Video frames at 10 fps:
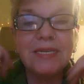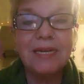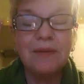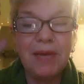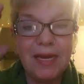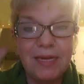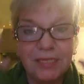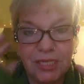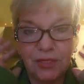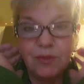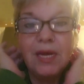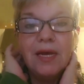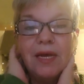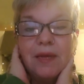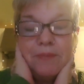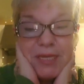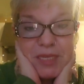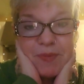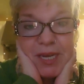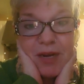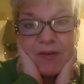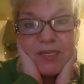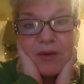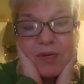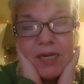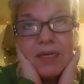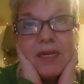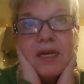and then I'm headed to Bisbee, Arizona,